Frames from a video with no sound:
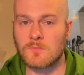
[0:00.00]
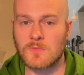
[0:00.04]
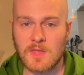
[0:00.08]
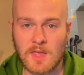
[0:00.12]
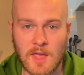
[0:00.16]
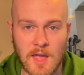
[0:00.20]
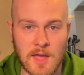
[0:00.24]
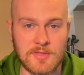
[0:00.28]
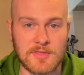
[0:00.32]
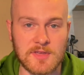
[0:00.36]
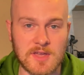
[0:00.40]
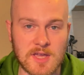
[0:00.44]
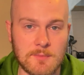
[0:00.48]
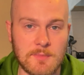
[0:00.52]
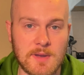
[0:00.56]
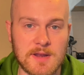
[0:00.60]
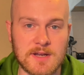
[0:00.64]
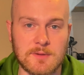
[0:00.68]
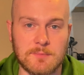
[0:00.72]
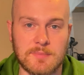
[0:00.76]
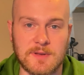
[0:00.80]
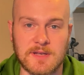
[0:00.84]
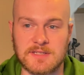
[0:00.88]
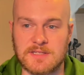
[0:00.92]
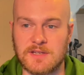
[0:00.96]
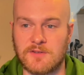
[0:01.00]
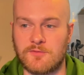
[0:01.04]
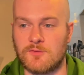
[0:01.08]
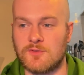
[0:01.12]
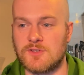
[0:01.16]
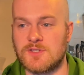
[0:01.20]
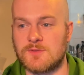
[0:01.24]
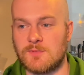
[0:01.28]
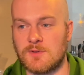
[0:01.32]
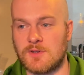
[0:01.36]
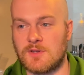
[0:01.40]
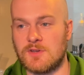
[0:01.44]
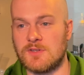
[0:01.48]
I think it made a big
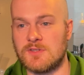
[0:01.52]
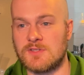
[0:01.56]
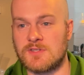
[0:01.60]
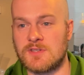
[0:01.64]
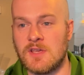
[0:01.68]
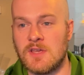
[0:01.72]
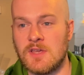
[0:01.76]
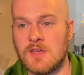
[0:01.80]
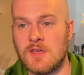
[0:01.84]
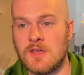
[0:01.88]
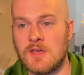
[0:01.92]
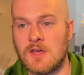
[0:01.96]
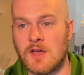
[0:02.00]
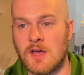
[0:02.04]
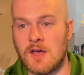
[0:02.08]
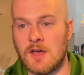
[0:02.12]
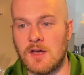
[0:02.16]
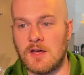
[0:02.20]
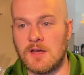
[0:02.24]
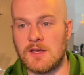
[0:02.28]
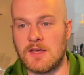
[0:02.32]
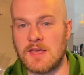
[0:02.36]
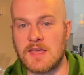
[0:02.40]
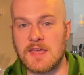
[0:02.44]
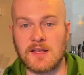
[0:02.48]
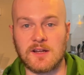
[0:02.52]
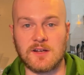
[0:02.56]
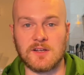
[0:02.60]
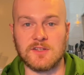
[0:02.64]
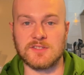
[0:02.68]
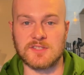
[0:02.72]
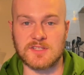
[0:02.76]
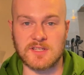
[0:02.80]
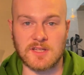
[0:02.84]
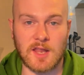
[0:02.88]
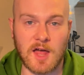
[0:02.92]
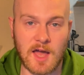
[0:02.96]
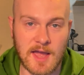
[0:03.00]
difference because
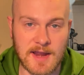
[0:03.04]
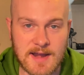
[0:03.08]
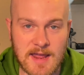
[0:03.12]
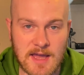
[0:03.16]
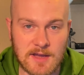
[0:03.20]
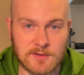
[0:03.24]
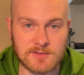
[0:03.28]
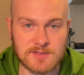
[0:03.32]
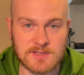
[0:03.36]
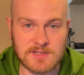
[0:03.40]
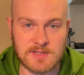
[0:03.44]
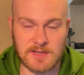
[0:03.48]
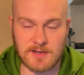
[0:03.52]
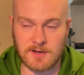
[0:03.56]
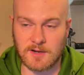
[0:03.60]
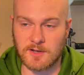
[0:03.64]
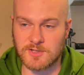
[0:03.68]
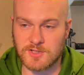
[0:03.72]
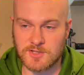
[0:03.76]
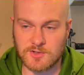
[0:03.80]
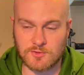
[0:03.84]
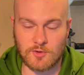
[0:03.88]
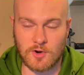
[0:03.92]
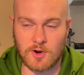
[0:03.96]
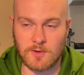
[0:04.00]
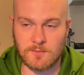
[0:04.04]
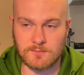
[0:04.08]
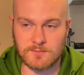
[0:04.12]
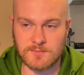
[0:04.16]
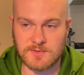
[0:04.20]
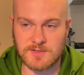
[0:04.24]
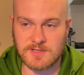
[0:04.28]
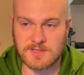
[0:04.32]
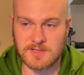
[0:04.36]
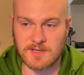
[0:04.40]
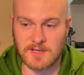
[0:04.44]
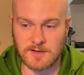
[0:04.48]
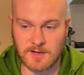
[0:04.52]
England's lineouts and our
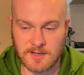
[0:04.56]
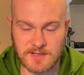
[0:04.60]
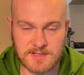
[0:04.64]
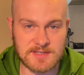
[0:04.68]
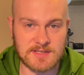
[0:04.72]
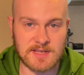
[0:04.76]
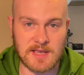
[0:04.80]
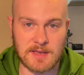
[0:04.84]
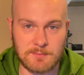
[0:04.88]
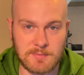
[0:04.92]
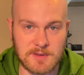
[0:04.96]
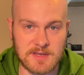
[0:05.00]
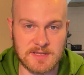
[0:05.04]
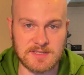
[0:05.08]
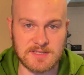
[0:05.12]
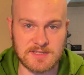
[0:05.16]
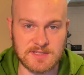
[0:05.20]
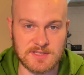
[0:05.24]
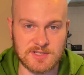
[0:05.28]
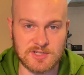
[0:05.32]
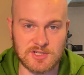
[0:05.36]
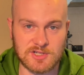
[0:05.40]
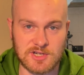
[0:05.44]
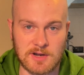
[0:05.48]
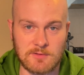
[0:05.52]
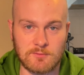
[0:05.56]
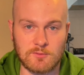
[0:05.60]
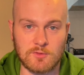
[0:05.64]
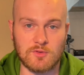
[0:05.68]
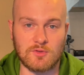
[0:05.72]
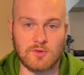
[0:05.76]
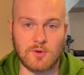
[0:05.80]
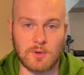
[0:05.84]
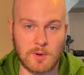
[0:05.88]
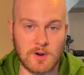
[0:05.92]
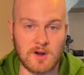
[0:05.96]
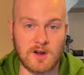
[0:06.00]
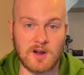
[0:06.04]
scrums and our set pieces in general
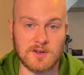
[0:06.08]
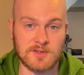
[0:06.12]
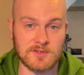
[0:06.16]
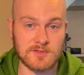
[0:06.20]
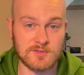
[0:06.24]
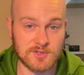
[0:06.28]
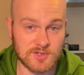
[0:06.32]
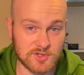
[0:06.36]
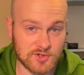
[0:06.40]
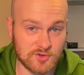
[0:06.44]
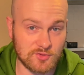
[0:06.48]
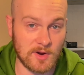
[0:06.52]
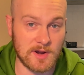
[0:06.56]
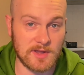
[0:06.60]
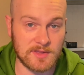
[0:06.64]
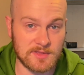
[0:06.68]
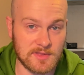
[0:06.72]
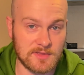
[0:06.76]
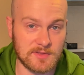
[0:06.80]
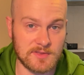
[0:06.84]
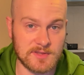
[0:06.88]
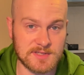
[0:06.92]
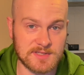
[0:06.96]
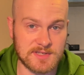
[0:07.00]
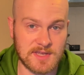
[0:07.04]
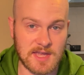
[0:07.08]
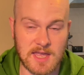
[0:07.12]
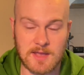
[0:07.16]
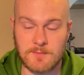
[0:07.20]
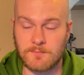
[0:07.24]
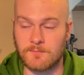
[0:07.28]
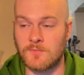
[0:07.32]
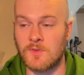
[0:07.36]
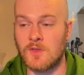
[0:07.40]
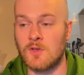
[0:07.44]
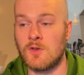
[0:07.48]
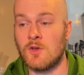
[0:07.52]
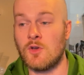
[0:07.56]
were our strength in this
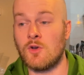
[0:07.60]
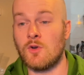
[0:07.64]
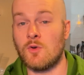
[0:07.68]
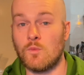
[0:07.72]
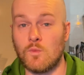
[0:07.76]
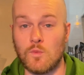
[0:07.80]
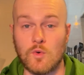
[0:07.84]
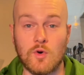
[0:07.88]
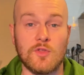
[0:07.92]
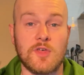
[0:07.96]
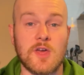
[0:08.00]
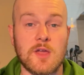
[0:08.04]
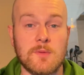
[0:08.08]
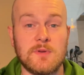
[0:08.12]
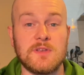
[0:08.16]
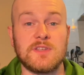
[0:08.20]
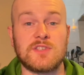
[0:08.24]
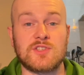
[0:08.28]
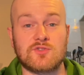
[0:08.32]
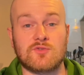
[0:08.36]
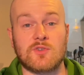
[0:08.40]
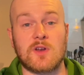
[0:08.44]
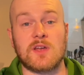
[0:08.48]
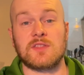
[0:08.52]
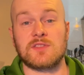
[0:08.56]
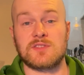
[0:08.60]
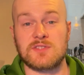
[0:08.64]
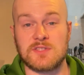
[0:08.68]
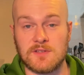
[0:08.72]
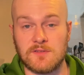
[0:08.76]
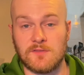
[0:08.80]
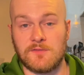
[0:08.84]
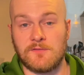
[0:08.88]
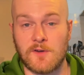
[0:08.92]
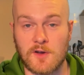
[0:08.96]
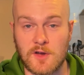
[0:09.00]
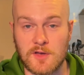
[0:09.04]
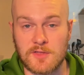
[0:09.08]
game. Will they be strengths
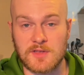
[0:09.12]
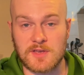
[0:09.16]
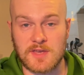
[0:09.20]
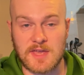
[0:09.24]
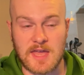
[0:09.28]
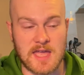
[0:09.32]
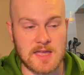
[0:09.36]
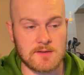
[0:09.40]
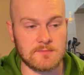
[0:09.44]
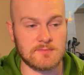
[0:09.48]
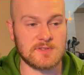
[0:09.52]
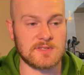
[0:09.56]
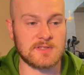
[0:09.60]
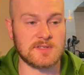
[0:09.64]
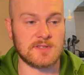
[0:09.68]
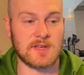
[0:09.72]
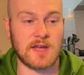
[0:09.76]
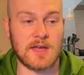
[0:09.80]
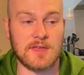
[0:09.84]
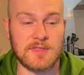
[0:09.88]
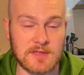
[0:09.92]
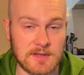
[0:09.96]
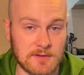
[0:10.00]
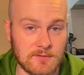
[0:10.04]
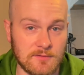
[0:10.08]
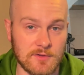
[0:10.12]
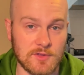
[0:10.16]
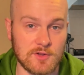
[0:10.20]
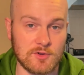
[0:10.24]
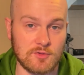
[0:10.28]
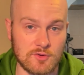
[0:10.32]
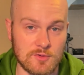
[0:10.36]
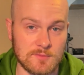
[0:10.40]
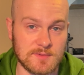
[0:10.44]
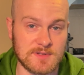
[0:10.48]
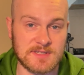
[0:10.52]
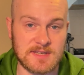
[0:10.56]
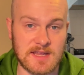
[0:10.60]
in further games? I think for the
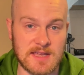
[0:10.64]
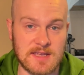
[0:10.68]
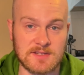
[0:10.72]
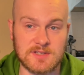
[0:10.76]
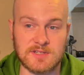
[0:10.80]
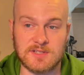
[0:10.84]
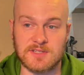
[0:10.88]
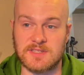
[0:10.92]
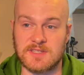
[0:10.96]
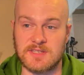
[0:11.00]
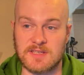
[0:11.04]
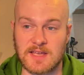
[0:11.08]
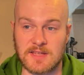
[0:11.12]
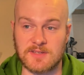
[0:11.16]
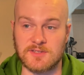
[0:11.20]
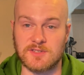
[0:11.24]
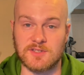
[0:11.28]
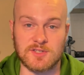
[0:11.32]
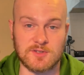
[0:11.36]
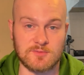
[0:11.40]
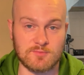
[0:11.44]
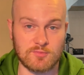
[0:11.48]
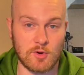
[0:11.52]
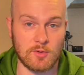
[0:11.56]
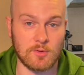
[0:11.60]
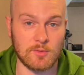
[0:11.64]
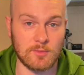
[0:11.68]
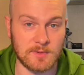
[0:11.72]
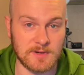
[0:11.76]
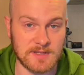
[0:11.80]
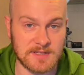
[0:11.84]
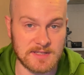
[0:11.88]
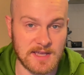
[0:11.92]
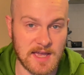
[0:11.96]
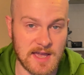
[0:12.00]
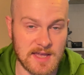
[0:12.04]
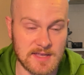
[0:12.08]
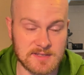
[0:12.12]
group stages, the answer is probably
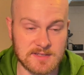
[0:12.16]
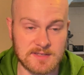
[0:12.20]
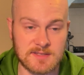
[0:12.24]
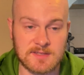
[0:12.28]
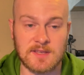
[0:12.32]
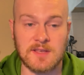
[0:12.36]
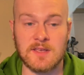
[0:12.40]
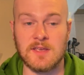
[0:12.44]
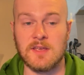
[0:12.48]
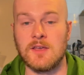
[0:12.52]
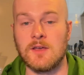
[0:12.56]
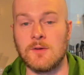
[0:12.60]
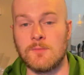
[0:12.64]
yes.